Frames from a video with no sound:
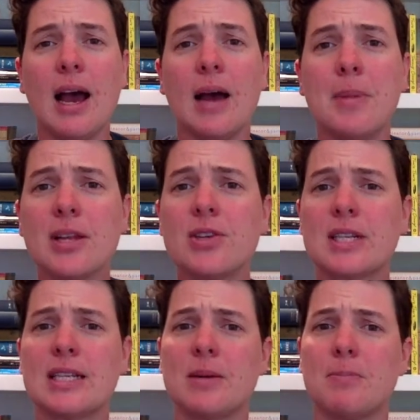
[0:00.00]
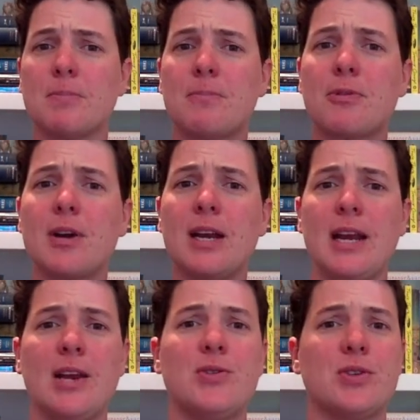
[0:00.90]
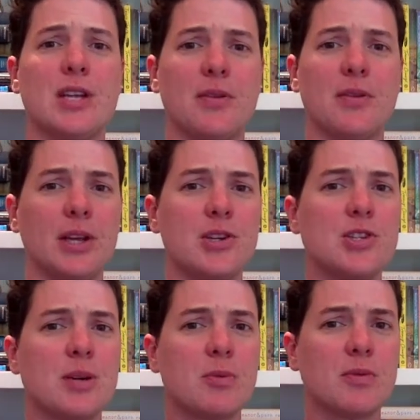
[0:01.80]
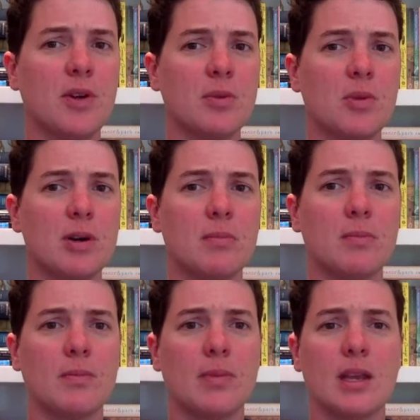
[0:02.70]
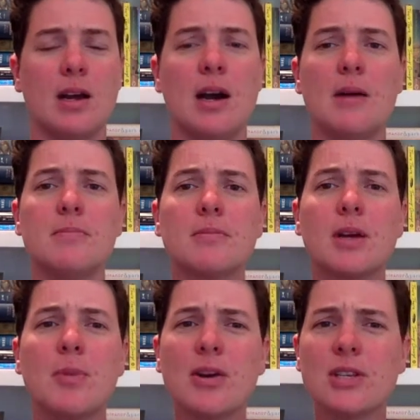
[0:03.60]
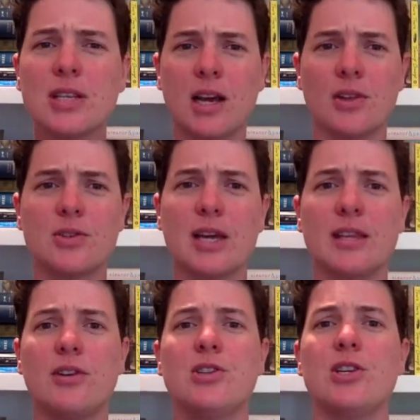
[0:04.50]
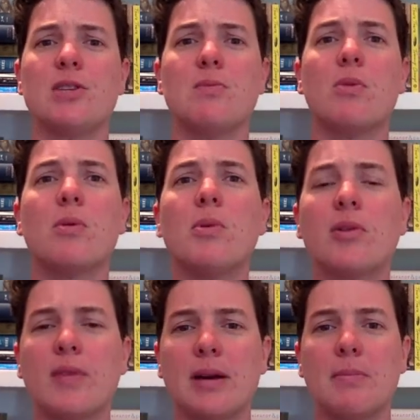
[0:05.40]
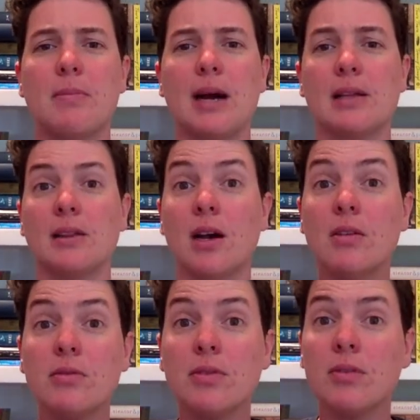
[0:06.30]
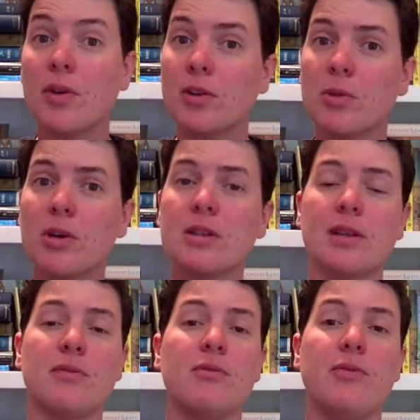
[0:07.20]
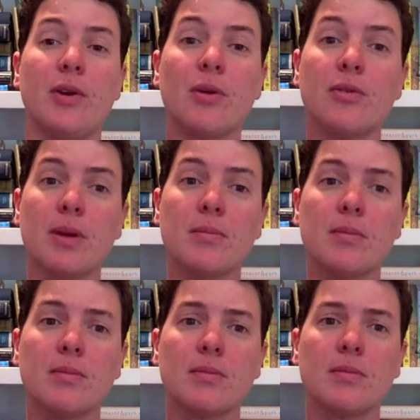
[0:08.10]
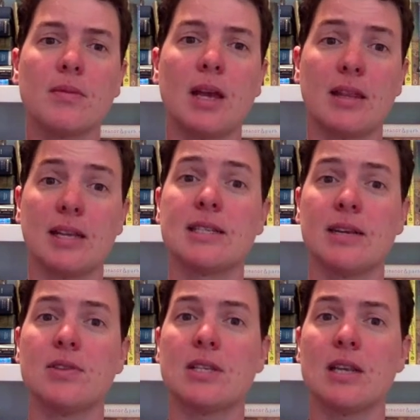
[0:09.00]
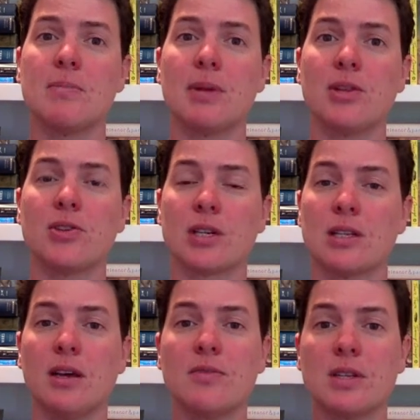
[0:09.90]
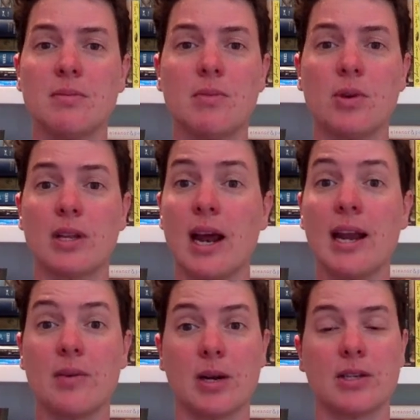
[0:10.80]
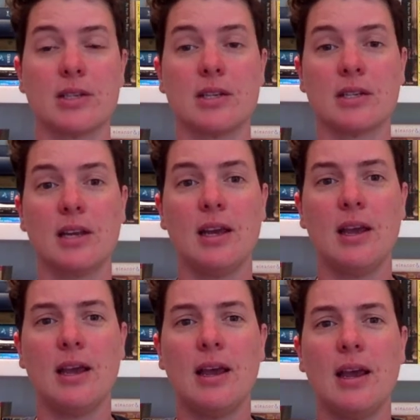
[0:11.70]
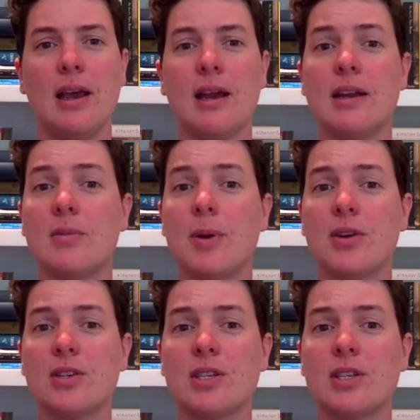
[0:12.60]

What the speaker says: And Bellatrix has a pretty interesting relationship with Voldemort. Compared to the other Death Eaters, she is more motivated by love of Voldemort than fear of him. I think it's safe to say that Bellatrix loves him more than anyone else does. And it appears